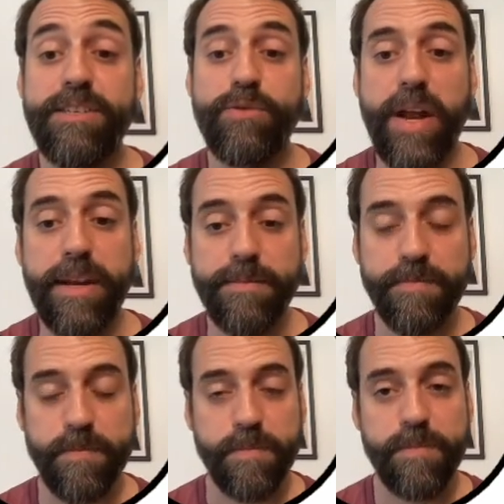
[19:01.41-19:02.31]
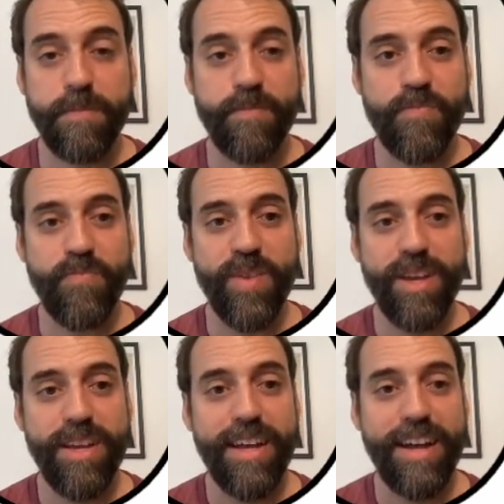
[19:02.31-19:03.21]
strain.
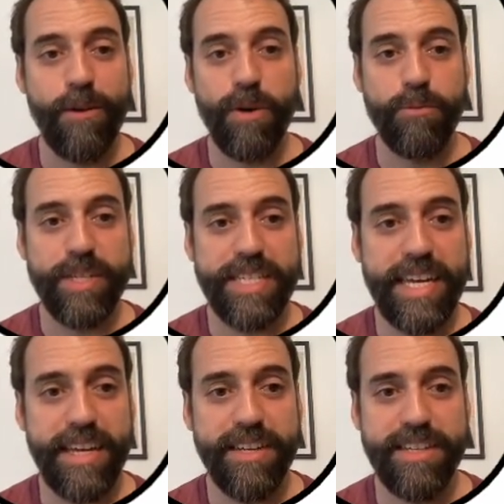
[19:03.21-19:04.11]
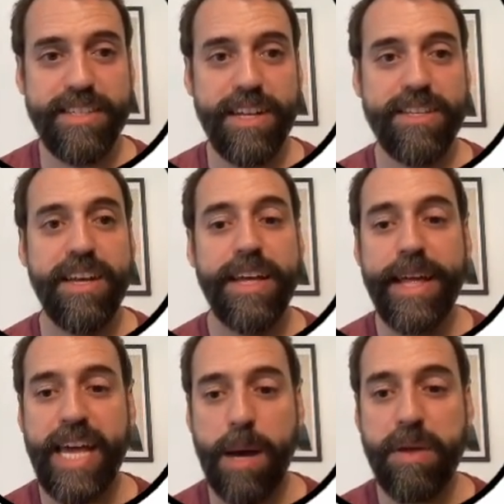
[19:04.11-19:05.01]
And what we see is that
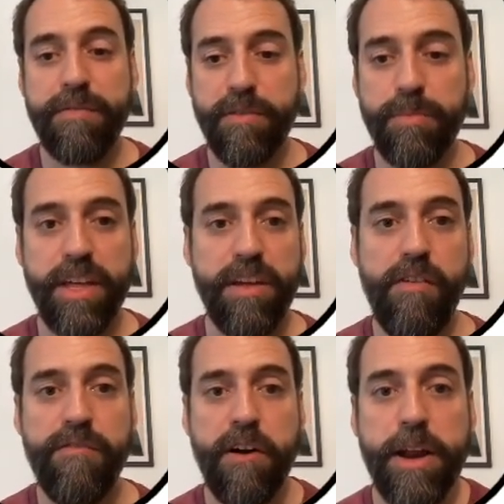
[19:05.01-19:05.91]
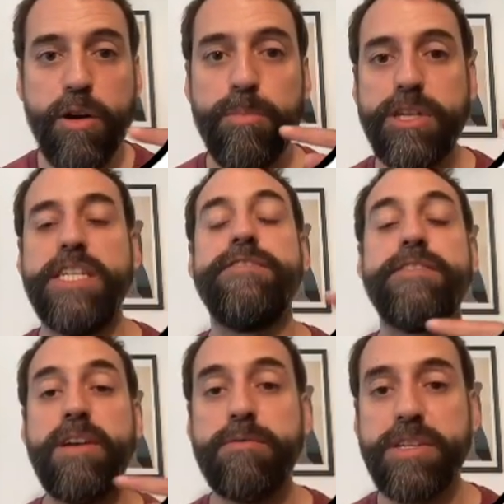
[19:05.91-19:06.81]
coming from the very compressive
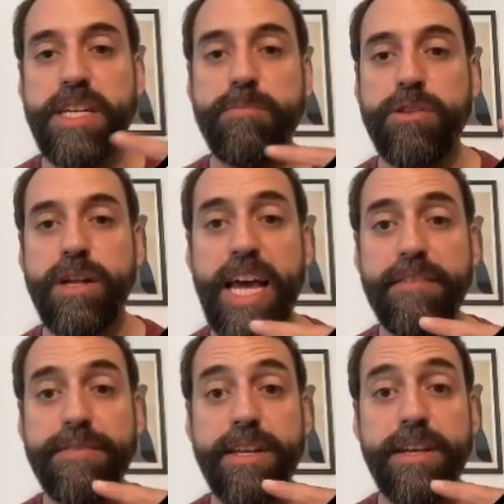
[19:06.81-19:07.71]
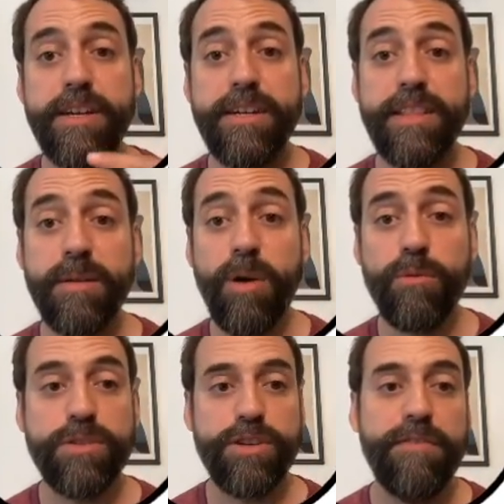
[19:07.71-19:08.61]
strain regime on the left, the
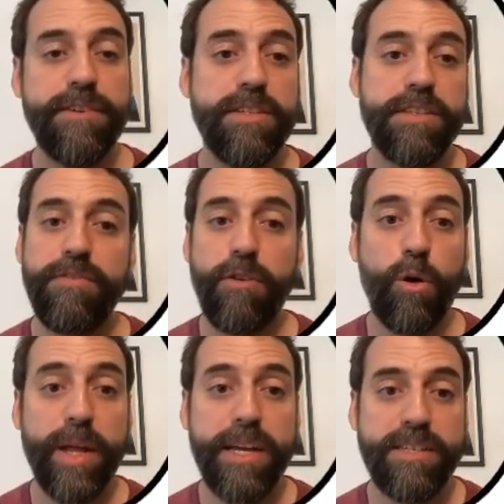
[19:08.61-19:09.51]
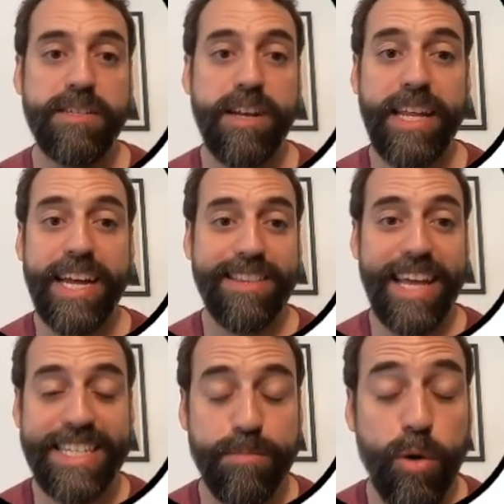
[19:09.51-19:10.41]
mode softens following essentially a
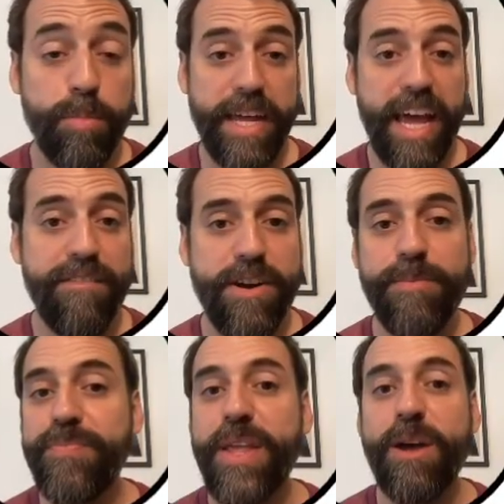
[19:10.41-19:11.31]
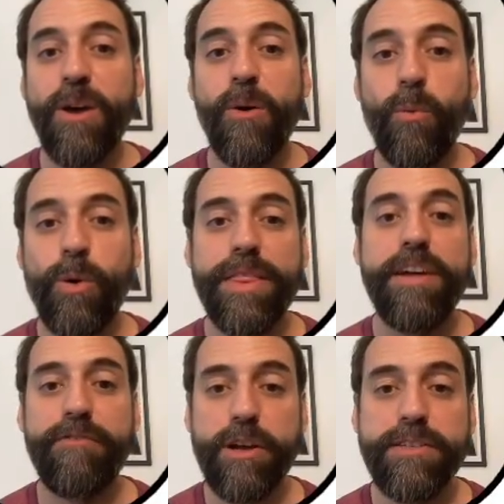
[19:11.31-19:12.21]
textbook behavior, with
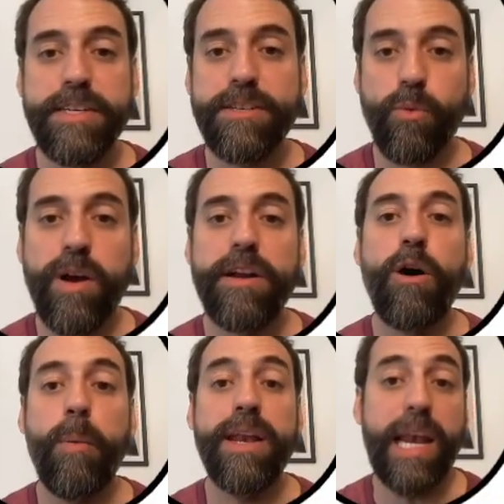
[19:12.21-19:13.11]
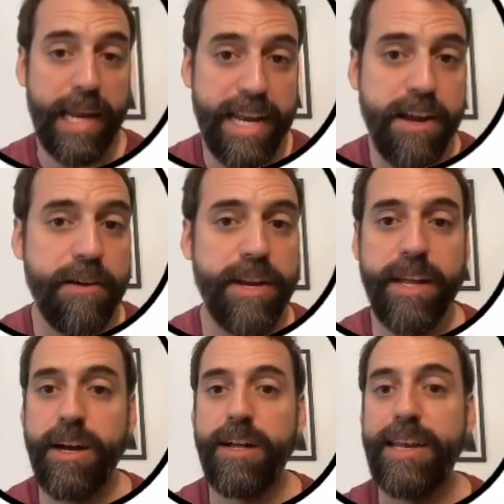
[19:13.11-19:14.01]
the frequency square going
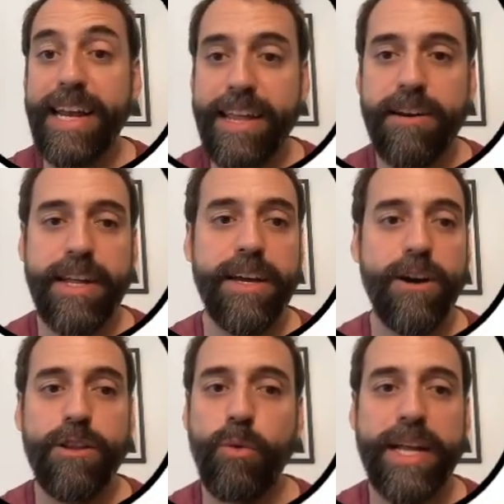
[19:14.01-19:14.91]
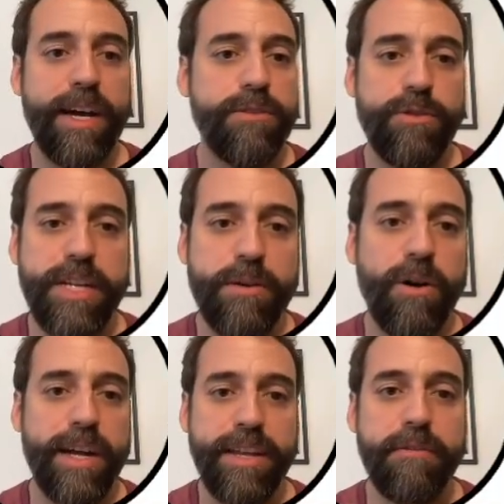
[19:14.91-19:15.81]
linearly all the way down to
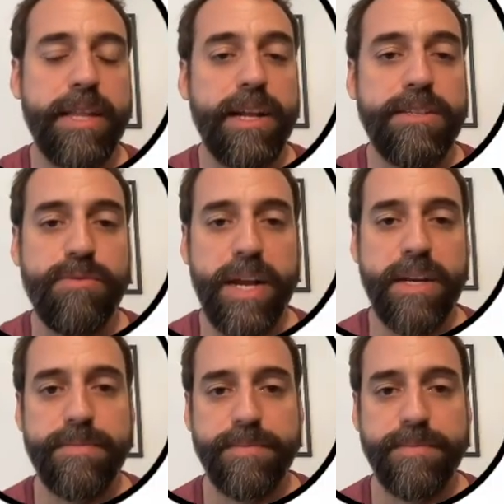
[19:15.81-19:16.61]
0 at the critical strain.